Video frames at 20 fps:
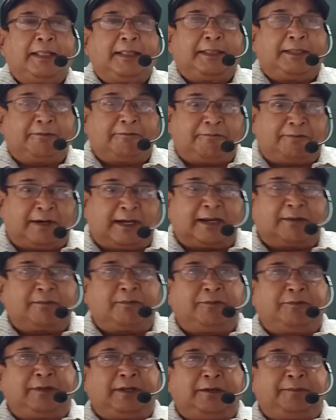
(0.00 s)
The verb
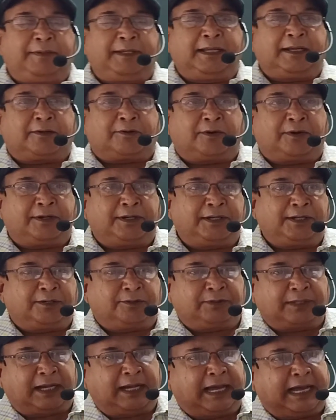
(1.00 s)
will be according to
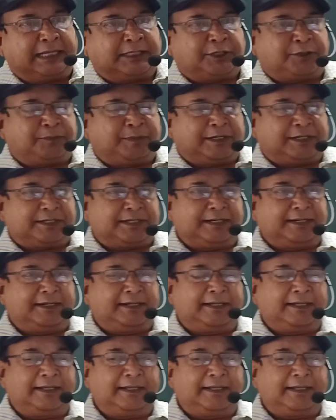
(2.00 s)
the last person.